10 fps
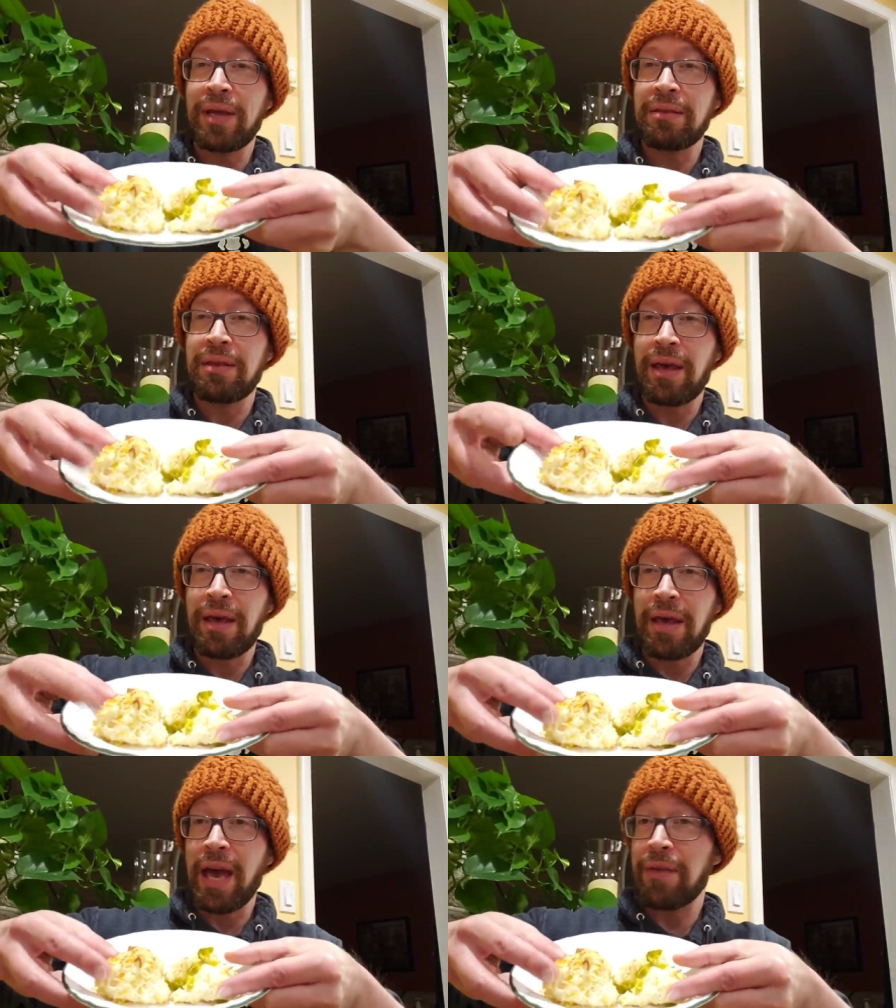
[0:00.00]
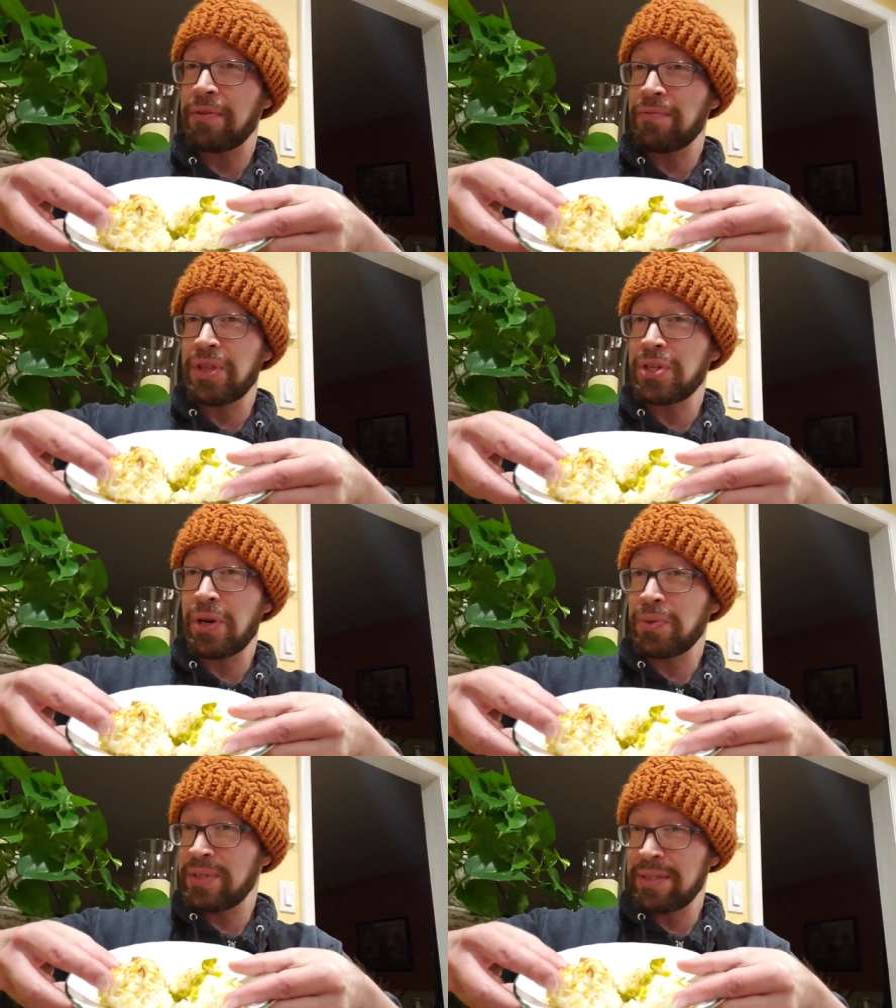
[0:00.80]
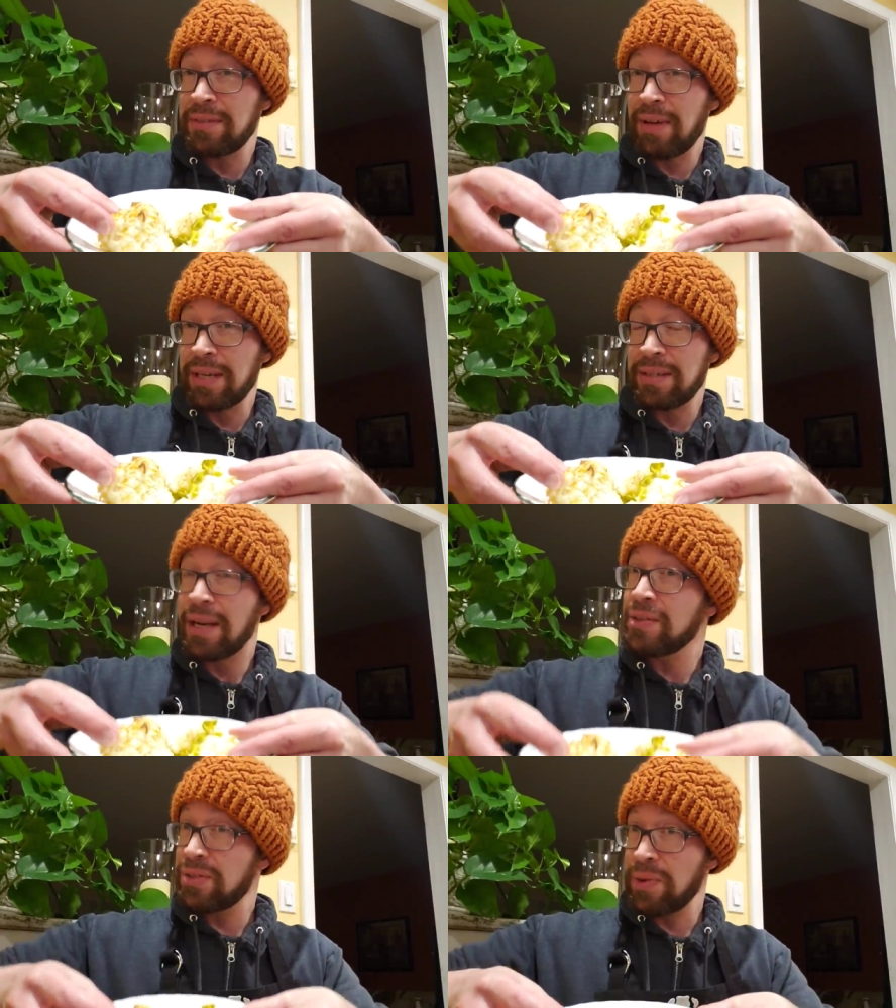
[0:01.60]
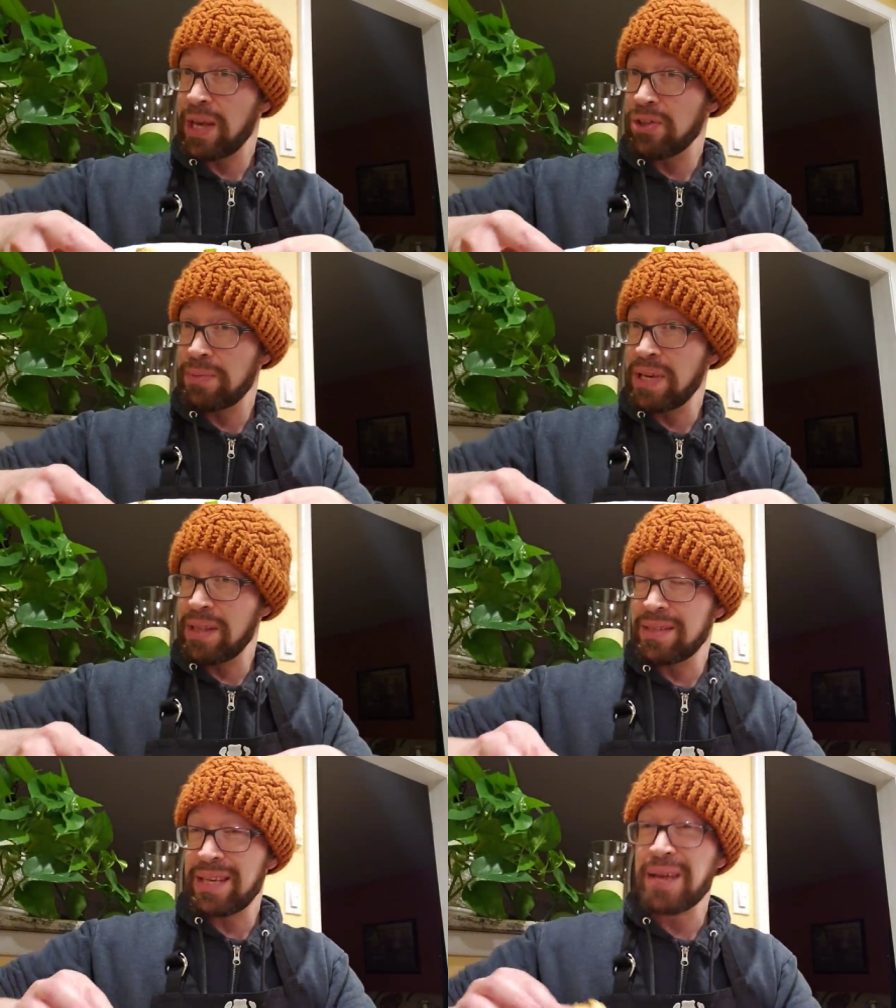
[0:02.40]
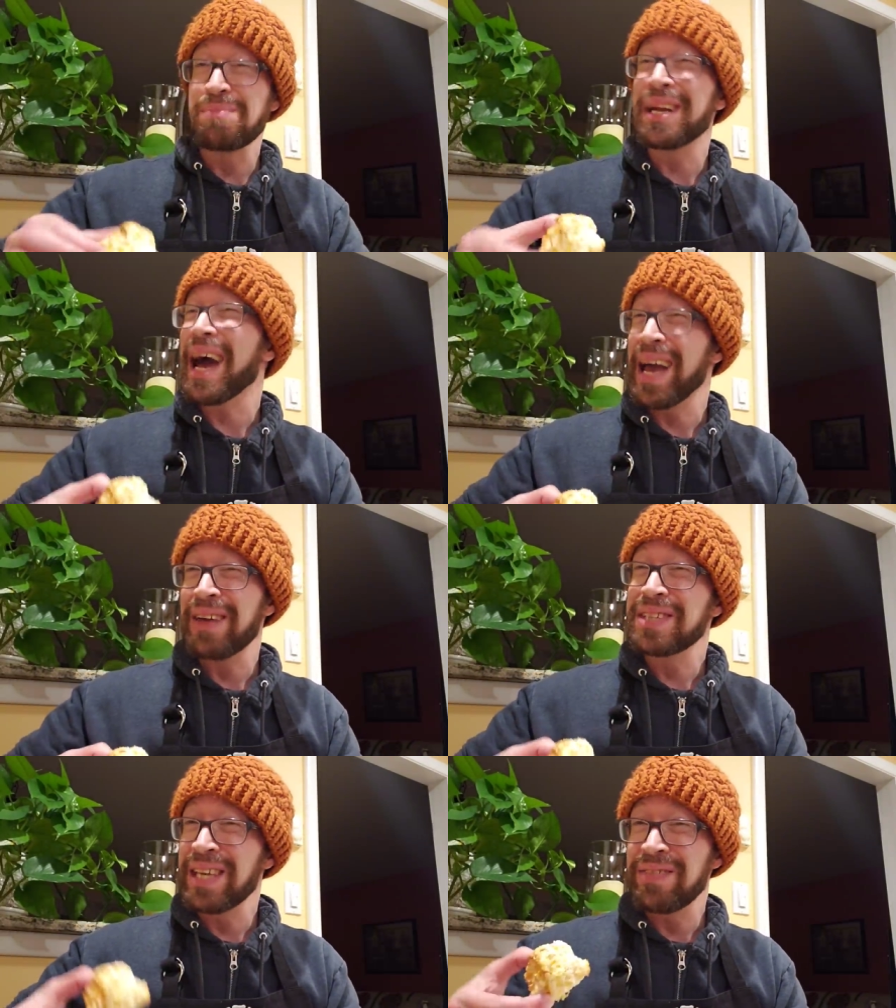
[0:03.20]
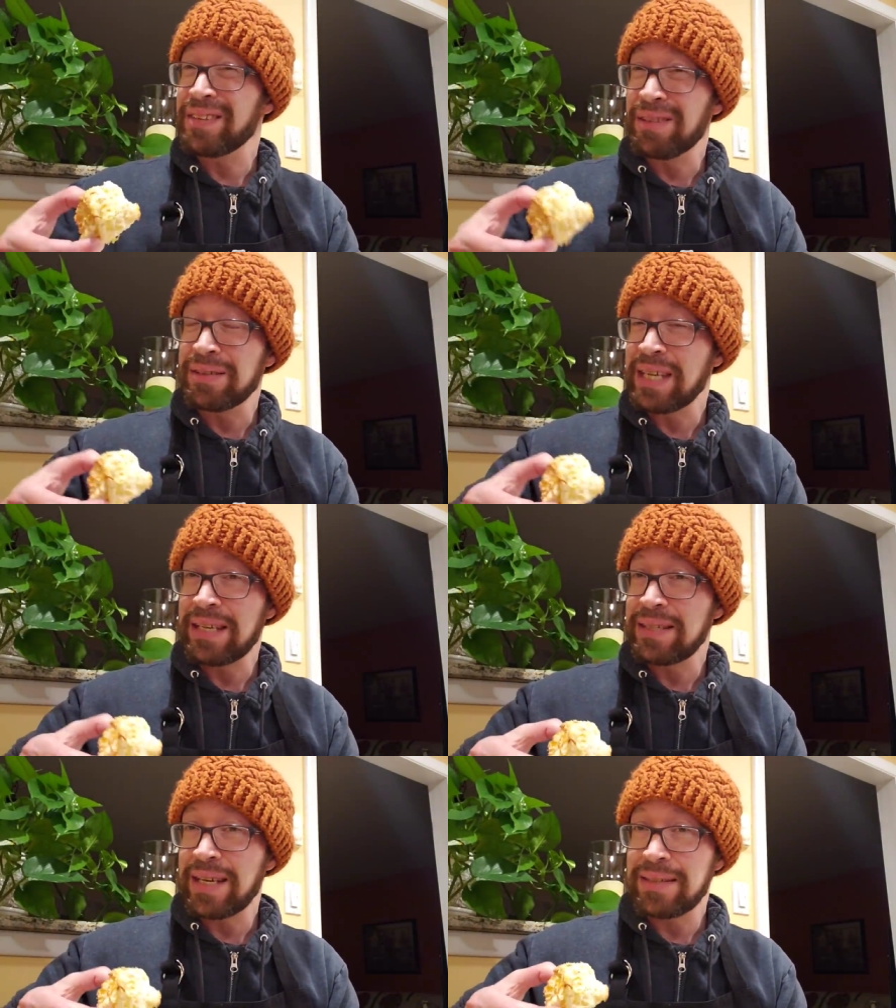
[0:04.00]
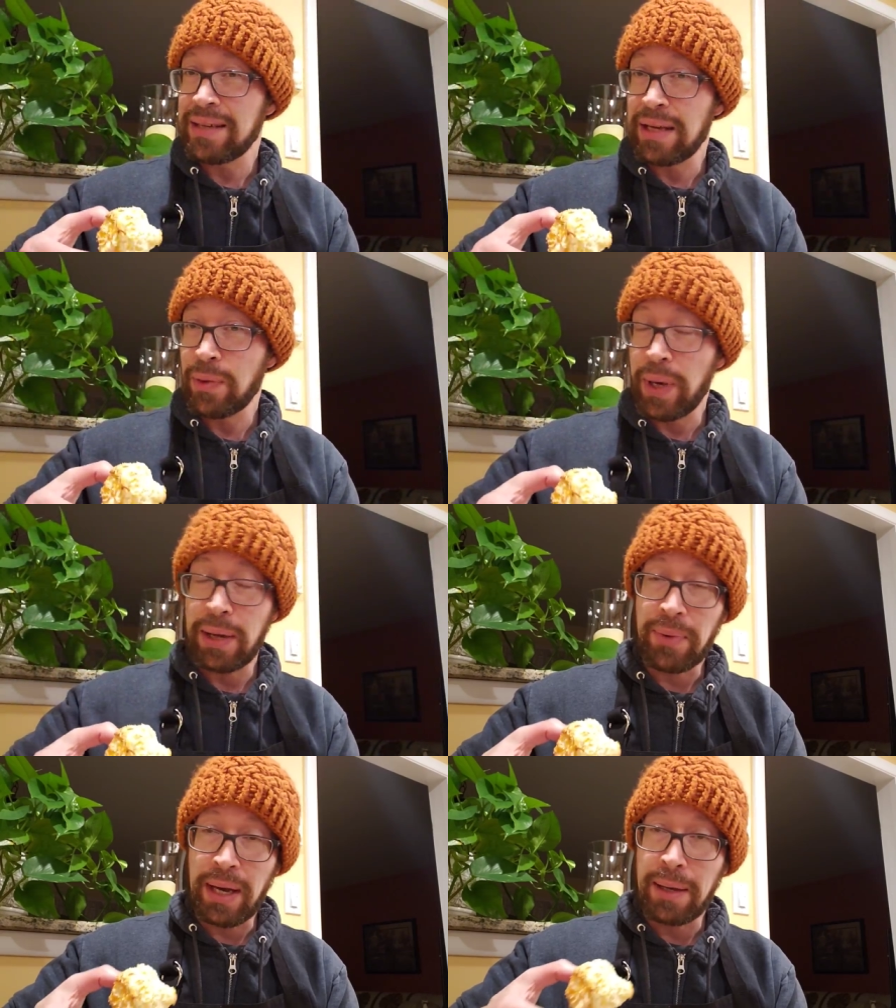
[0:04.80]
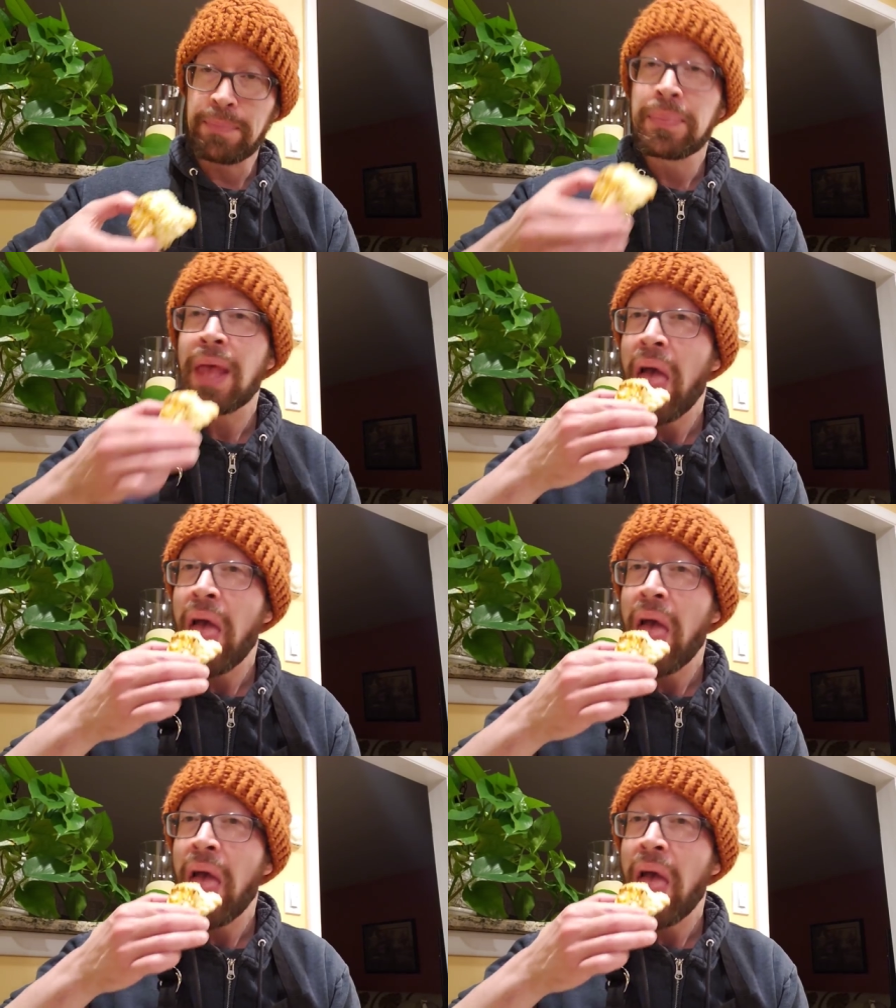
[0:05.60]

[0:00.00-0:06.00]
with half of the dough since last night, so that should be the same, but I have to give it a little taste test anyway, right?